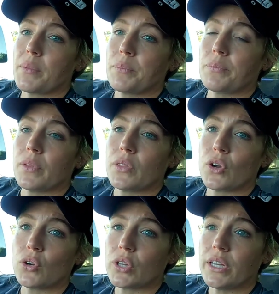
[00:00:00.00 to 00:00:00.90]
the
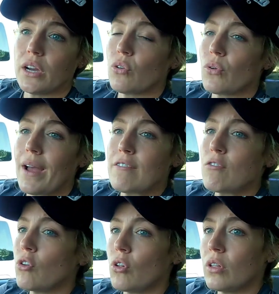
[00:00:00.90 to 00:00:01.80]
early
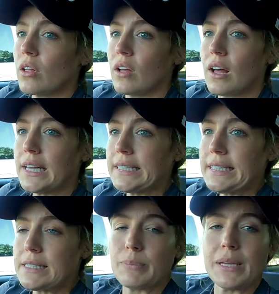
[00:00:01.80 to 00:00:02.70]
arrival
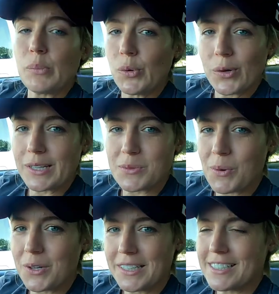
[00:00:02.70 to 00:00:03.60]
elite people get to
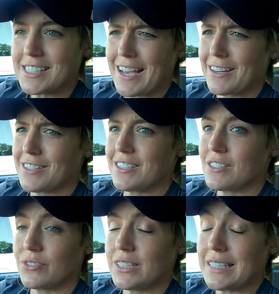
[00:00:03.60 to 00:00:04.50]
park inside. It's
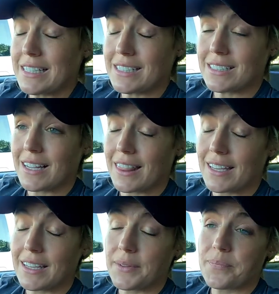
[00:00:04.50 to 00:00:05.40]
just really neat, I
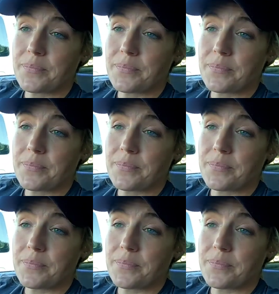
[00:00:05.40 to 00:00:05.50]
think.